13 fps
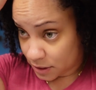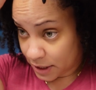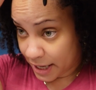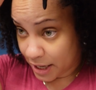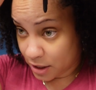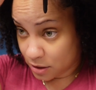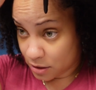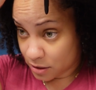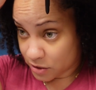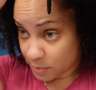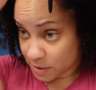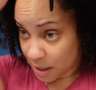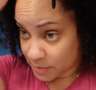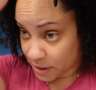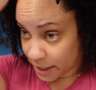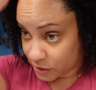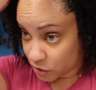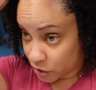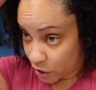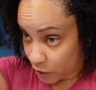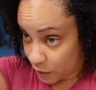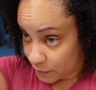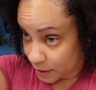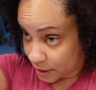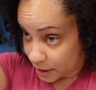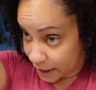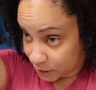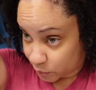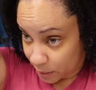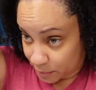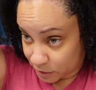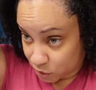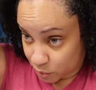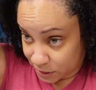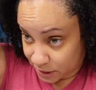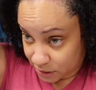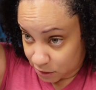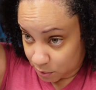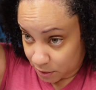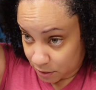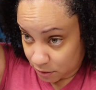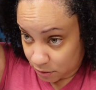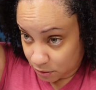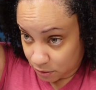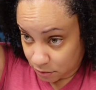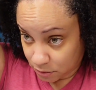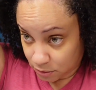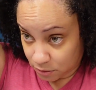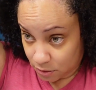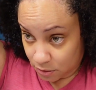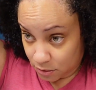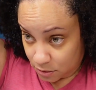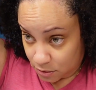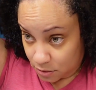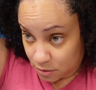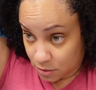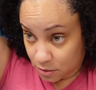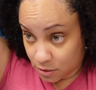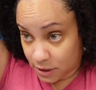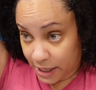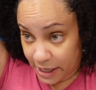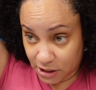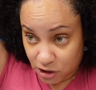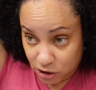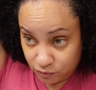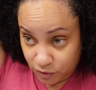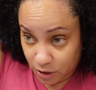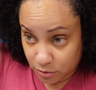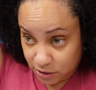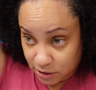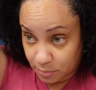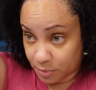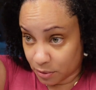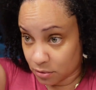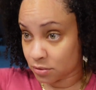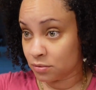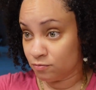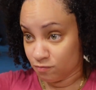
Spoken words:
And sometimes I like to curve it, and that's what I'm going to do in this one. And it's just real simple.